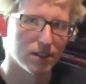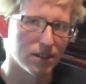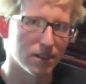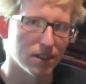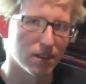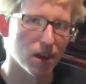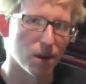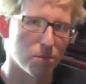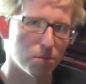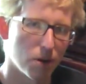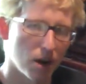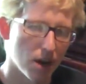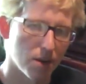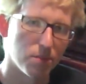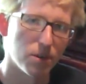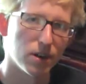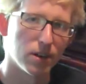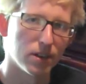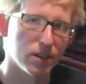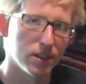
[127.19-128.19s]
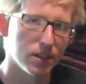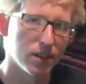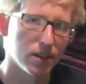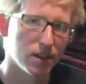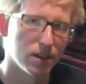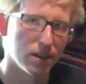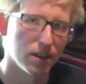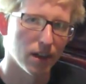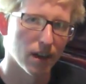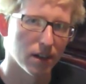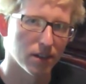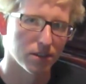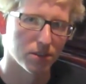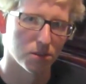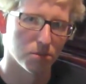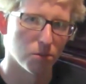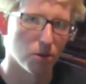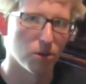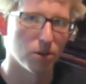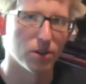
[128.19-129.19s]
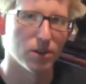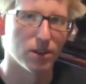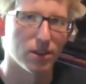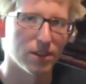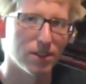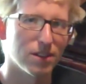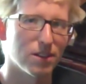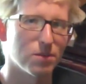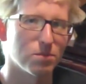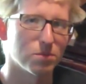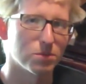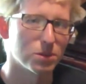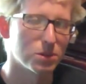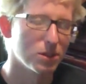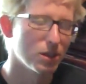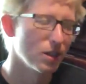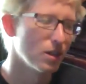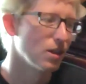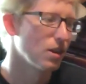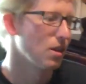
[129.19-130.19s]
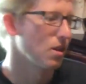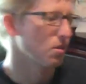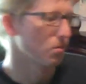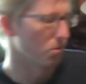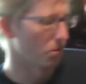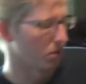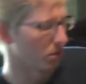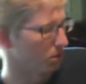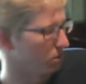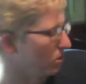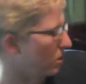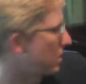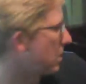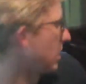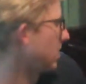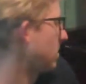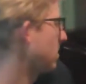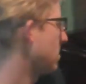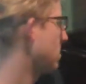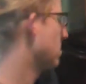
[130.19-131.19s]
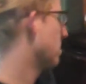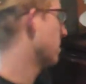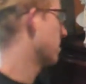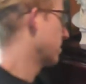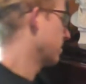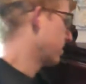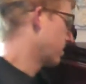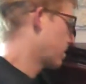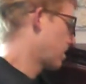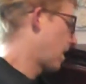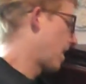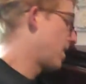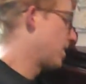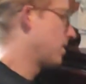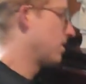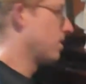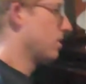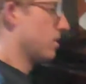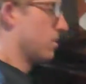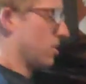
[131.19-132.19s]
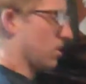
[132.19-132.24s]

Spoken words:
the primary and subordinate themes, we're going to look at this Haydn